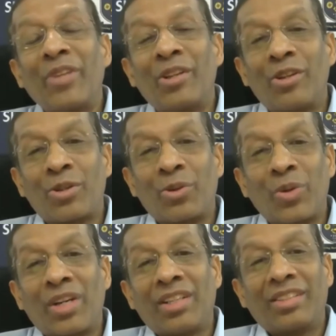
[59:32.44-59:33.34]

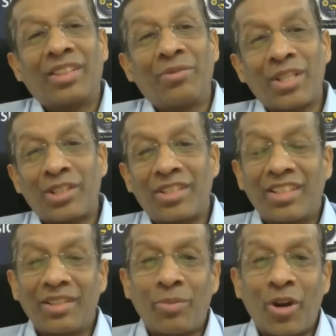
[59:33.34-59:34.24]
So the first
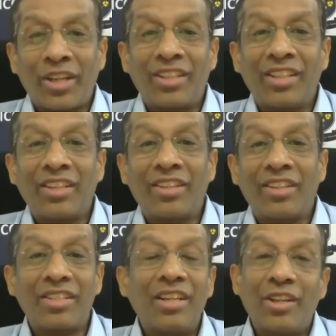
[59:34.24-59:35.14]
point here is
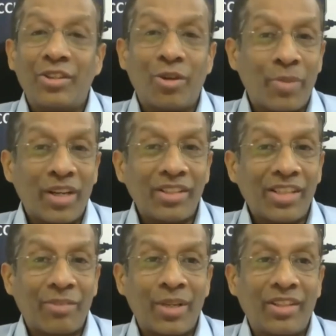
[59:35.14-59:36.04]
your parents
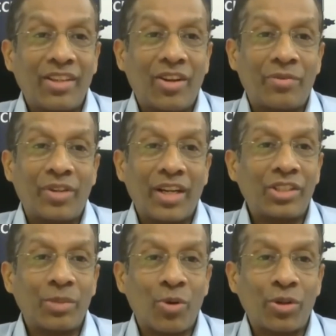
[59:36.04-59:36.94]
have been of great
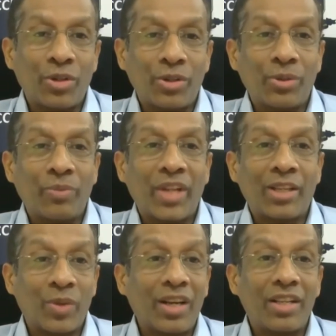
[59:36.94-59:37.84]
support to you, as
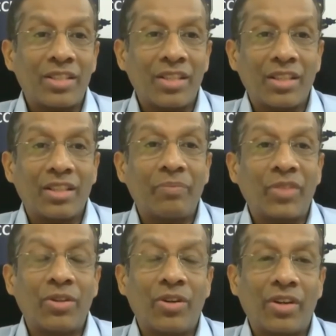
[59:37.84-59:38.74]
well as
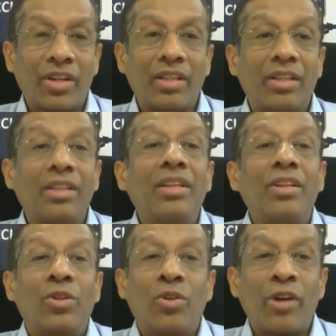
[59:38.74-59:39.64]
your
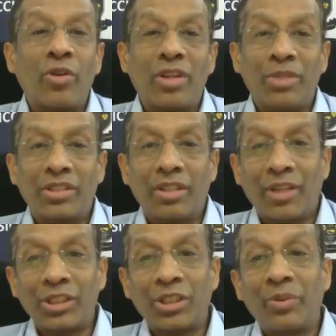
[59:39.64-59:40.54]
co-founder, Ms.
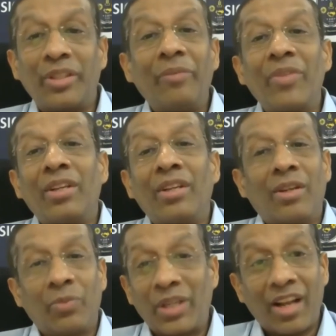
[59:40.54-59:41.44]
Vaishnavi.
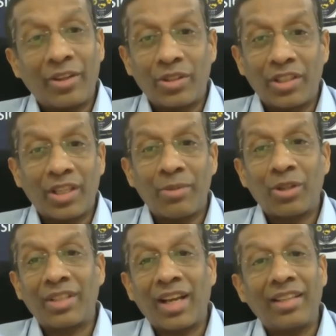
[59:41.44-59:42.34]
But we'd like to hear
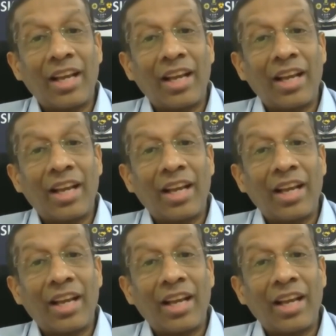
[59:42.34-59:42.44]
about that.